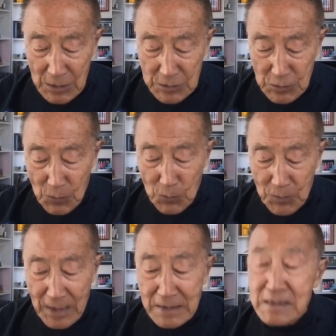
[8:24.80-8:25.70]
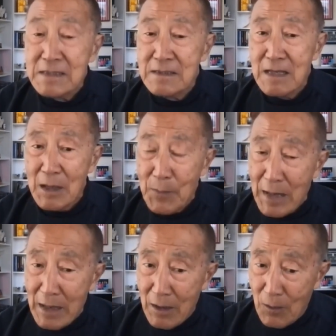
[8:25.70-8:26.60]
So that's
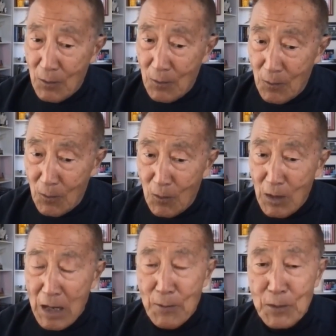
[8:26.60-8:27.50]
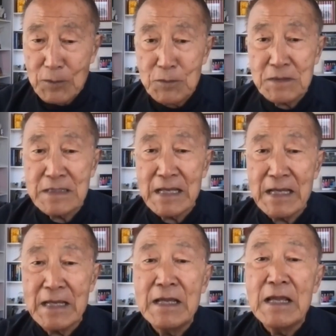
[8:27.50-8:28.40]
about all I want to
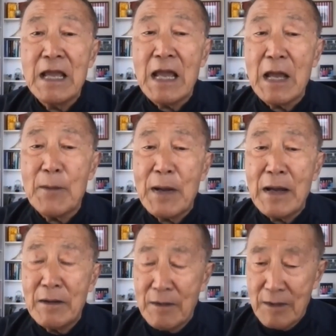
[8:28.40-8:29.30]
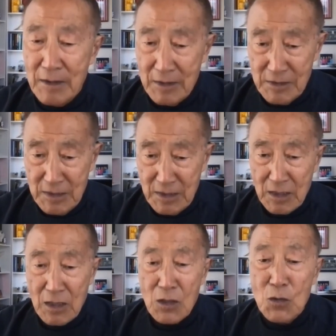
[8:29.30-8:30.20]
say about the
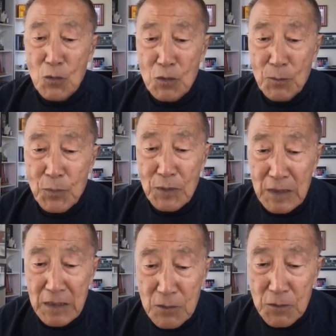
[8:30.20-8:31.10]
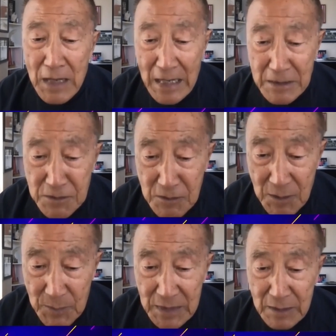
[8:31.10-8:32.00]
Political Action
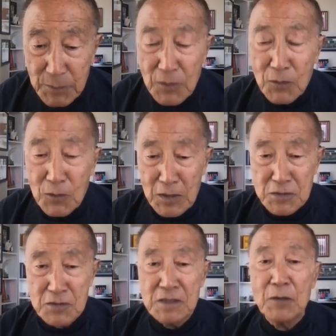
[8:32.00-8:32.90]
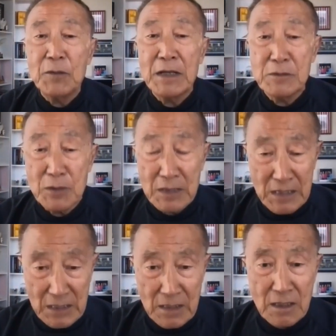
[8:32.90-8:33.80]
Committee coalition that we are
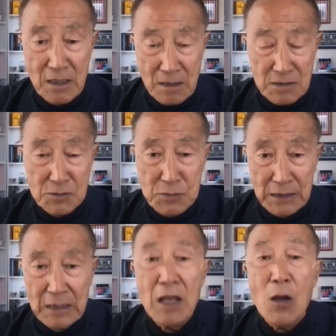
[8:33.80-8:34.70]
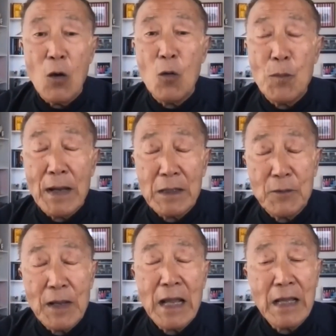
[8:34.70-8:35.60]
trying to construct. Oh, by the
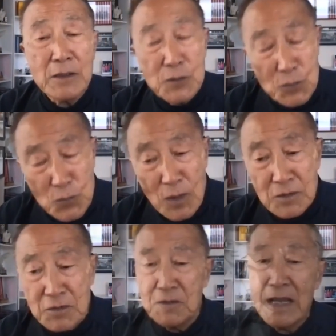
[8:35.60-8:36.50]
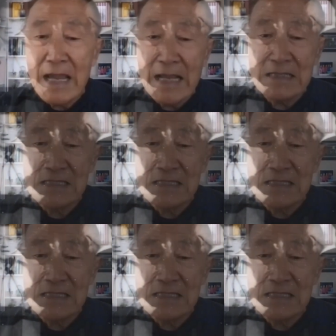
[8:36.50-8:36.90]
way, I do want to add